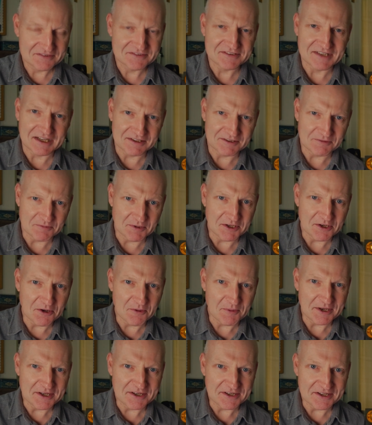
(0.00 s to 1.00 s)
Sadly, we're
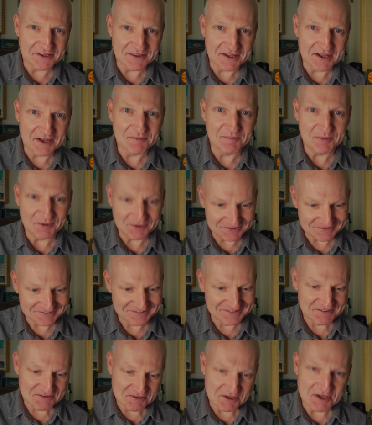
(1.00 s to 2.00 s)
nowhere near there, but
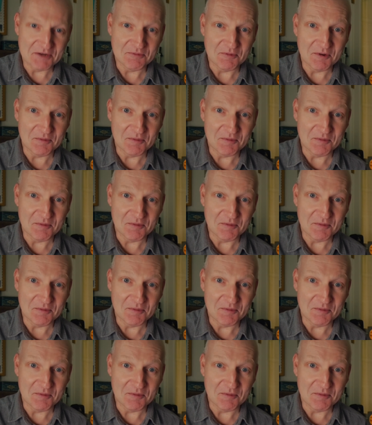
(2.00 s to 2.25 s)
it